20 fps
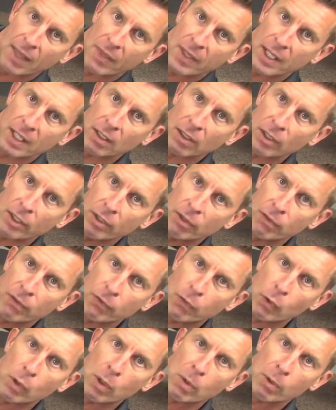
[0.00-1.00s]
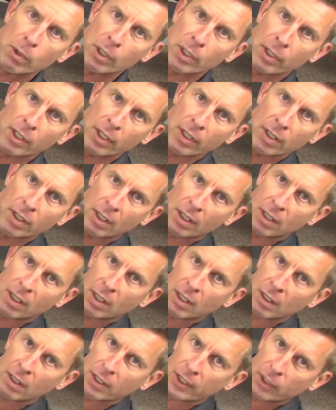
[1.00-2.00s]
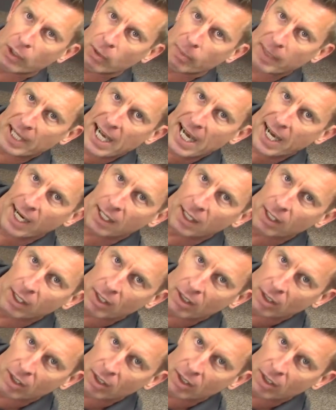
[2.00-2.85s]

then a little forward, little back.